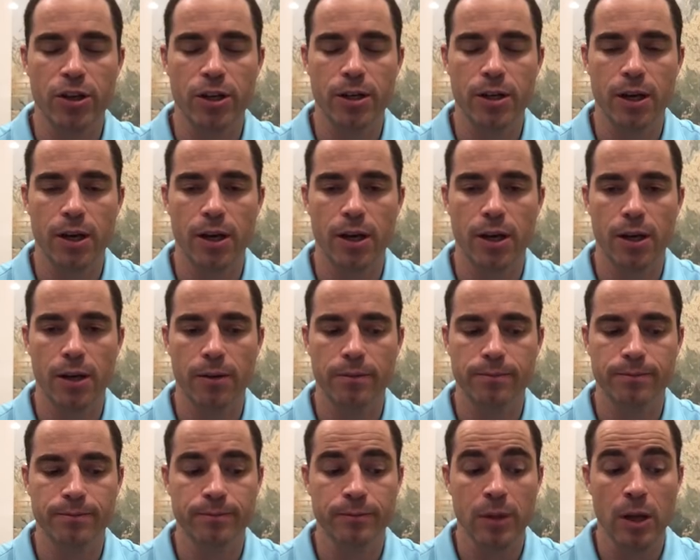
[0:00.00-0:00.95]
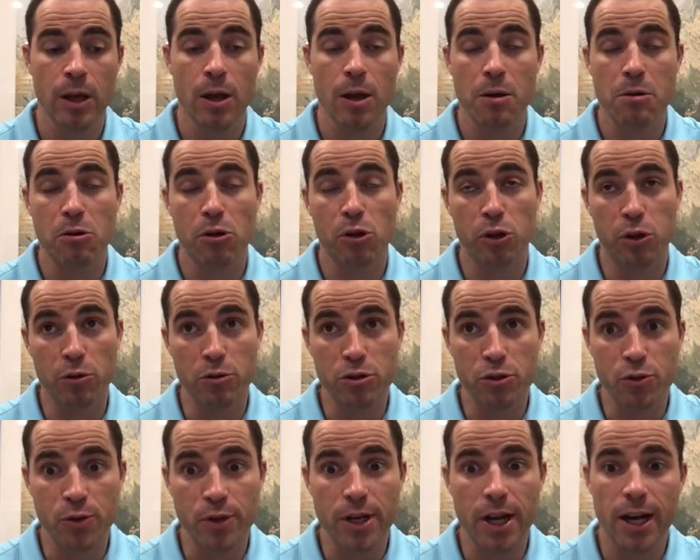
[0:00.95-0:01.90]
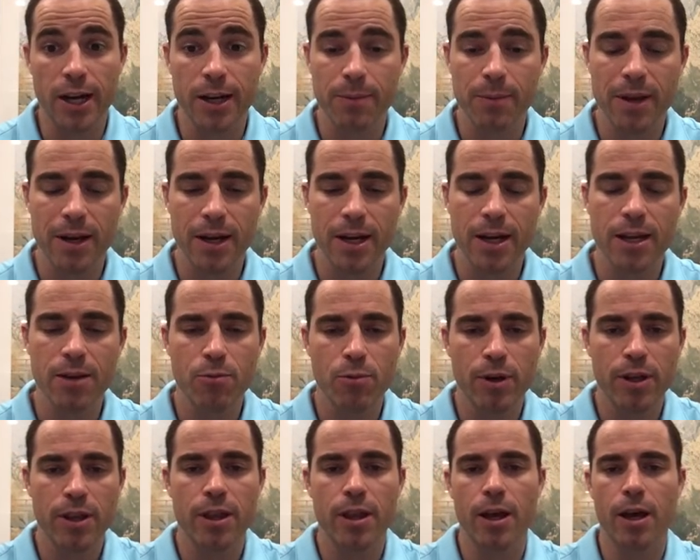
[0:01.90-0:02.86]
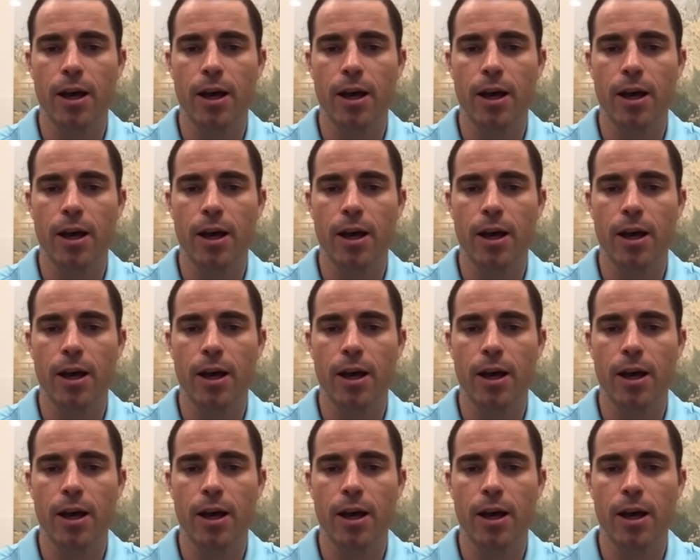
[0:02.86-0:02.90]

good close to anonymity with